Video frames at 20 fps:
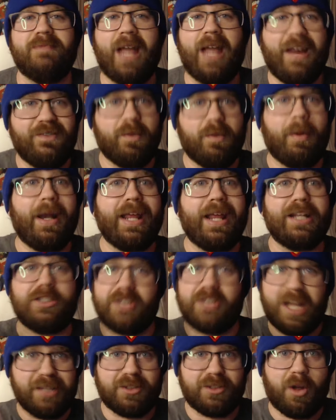Hey everybody, it's
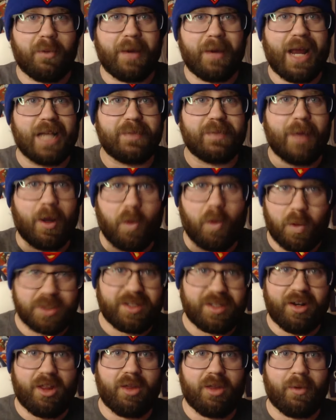Chainsaw Reacts back
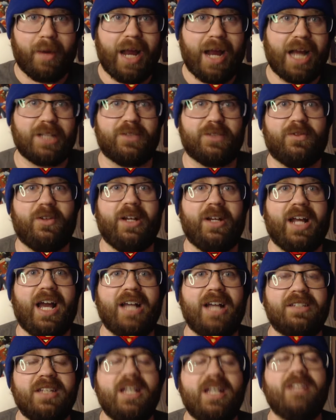once again with another reaction for you
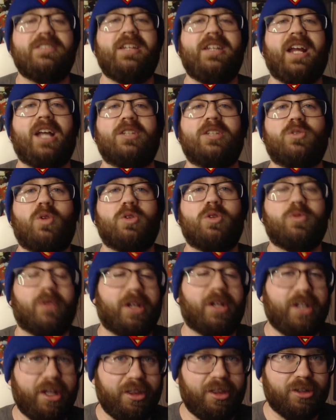guys. Today, guys, of course, we're
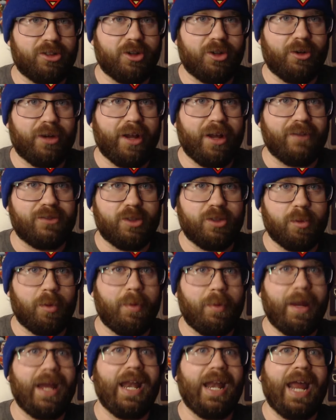continuing the journey of
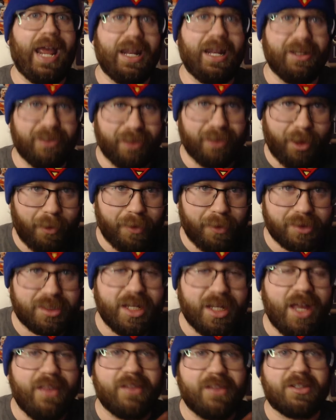Superman and Lois.
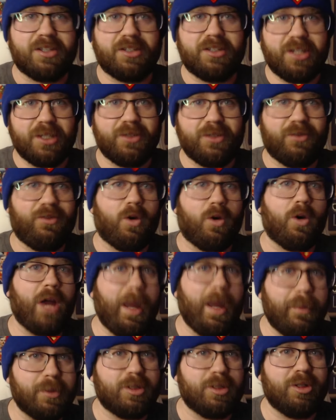This is Season 4,
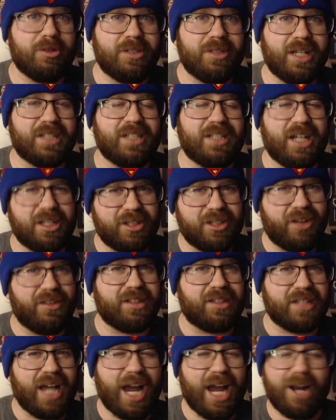Episode 6, and I saw
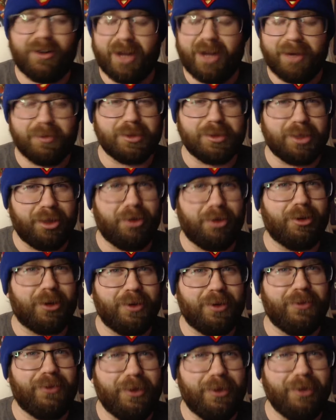the title and it was a little
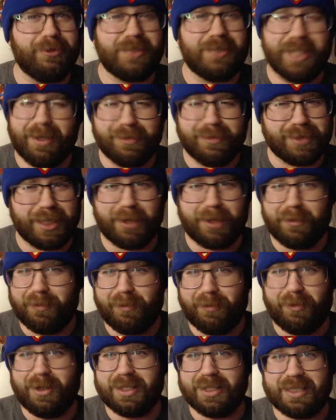confusing. I was like,
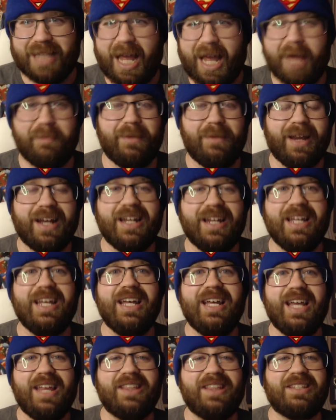what does that mean?
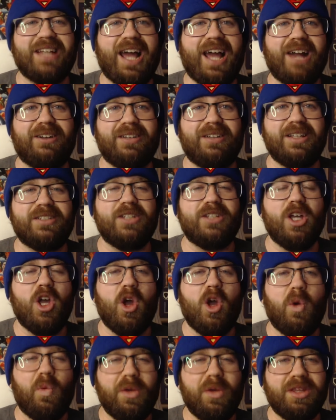And the title is
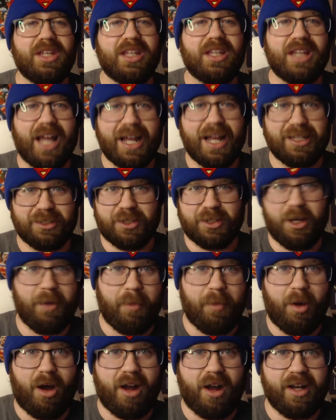When the Lights
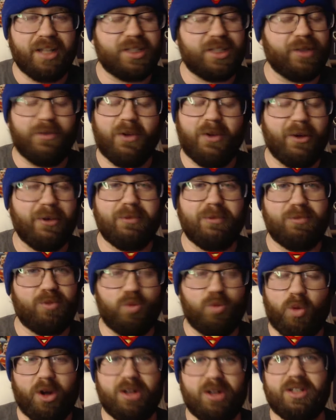Come On. It's a very
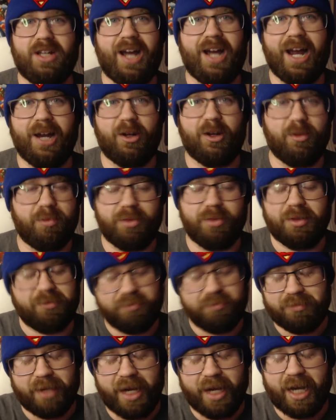weird title, but
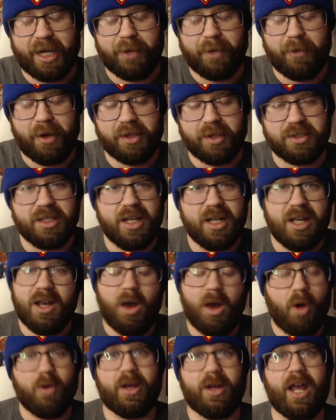anyways.
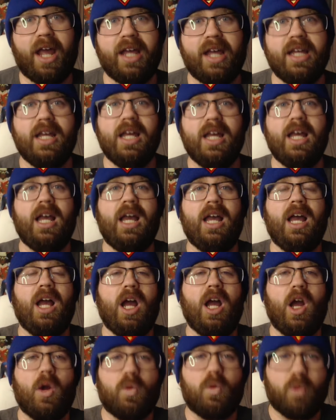Okay,
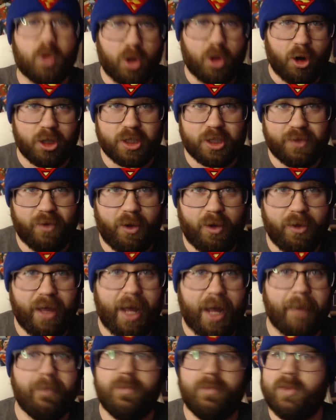regardless of all
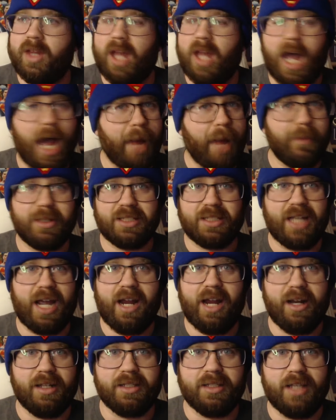that, I'm
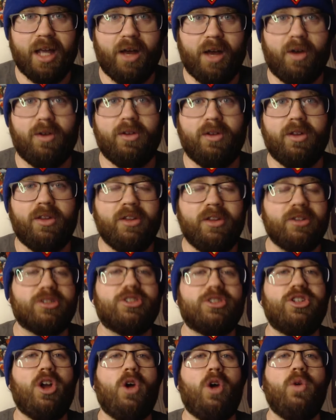excited as hell. This
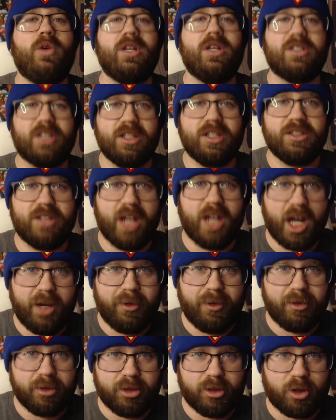show is
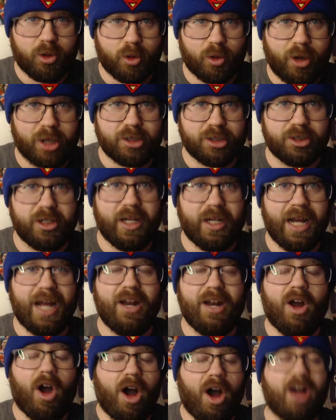continuing to crush it,
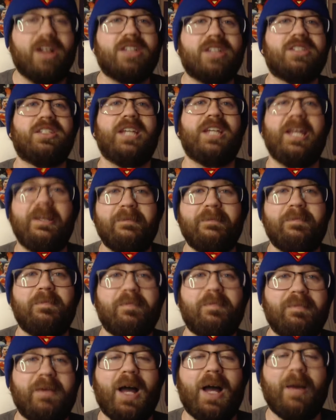and honestly,
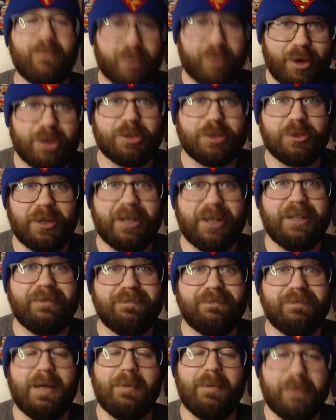I'm
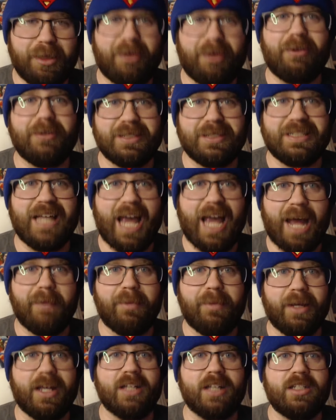frustrated. I'm a little
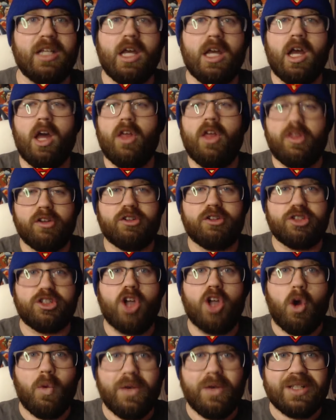sad because the
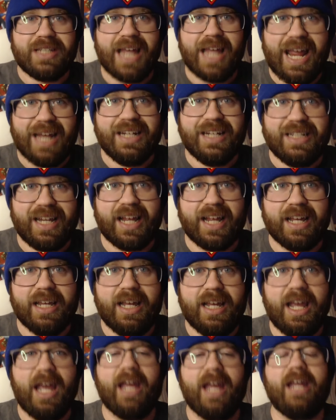show is ending,
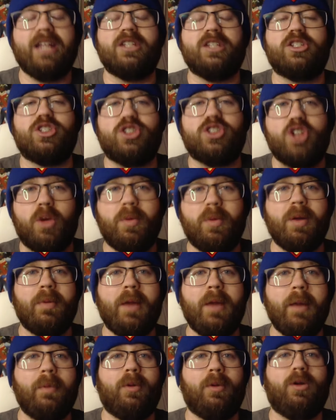and so many
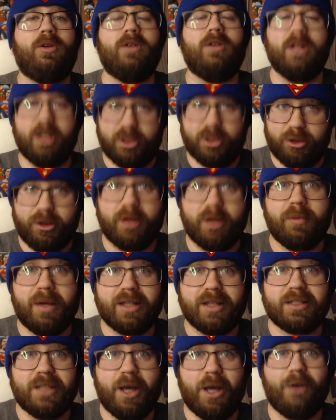people, including
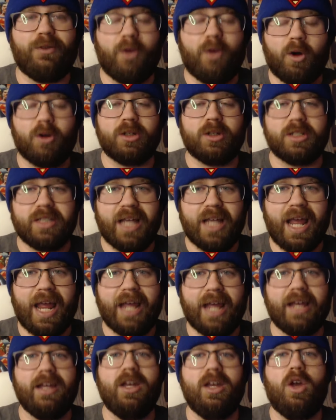myself, are
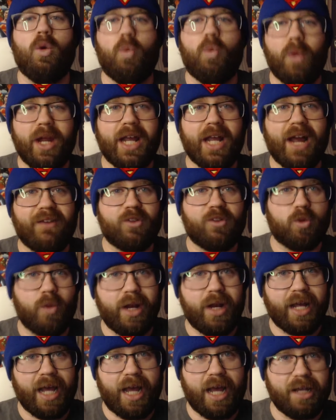saying week after
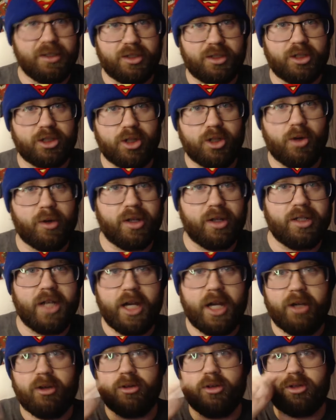week as the show
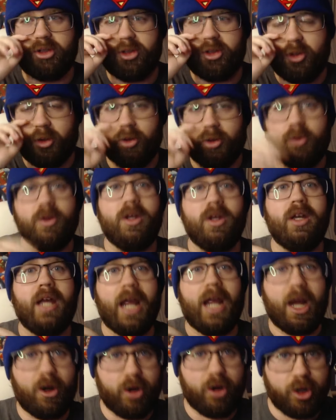continues to
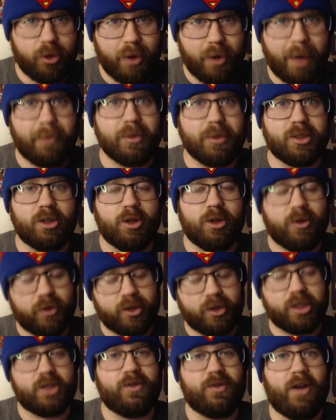air a new episode
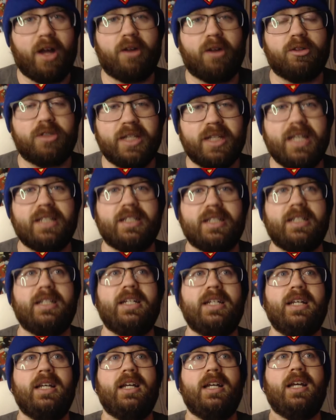for this final season,
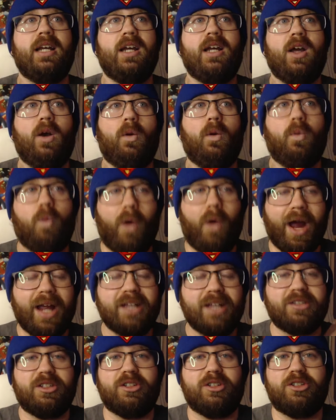why
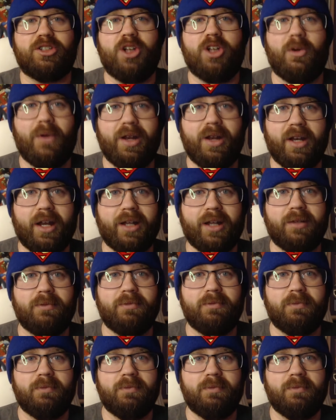is this show ending?